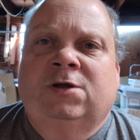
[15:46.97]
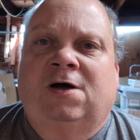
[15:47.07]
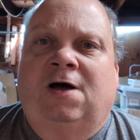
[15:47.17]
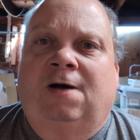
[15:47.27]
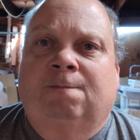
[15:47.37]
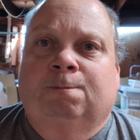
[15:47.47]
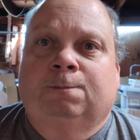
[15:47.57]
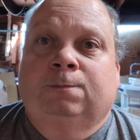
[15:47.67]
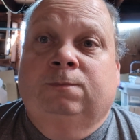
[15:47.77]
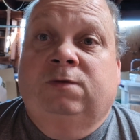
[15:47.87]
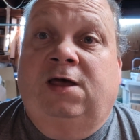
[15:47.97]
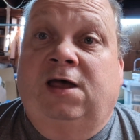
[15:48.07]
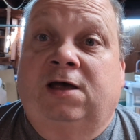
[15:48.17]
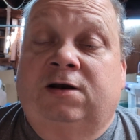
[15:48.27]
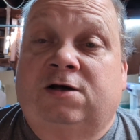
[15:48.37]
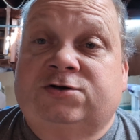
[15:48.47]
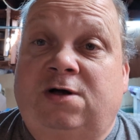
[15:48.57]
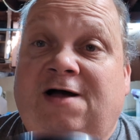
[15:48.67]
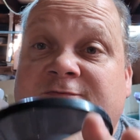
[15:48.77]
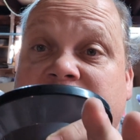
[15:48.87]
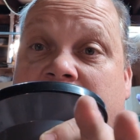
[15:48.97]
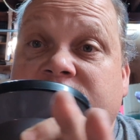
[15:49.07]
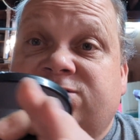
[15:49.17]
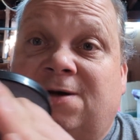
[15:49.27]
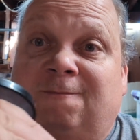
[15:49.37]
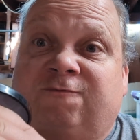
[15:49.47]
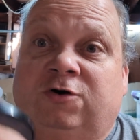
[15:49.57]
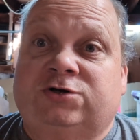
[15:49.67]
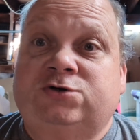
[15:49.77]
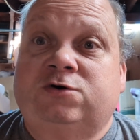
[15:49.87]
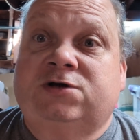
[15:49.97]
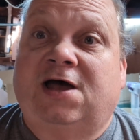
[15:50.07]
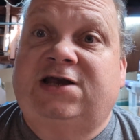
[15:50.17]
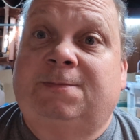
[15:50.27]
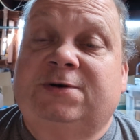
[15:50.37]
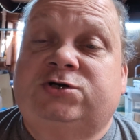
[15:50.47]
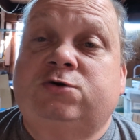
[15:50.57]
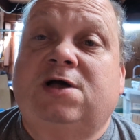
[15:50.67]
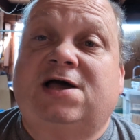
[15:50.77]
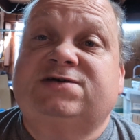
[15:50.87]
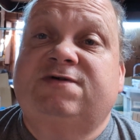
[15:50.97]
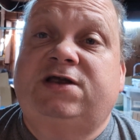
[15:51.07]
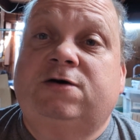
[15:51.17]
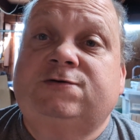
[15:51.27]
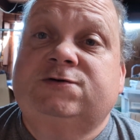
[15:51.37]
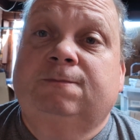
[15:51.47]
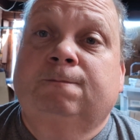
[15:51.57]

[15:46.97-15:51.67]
And also I'll have cards up for Suit Tie Dip and Shoe Guys videos.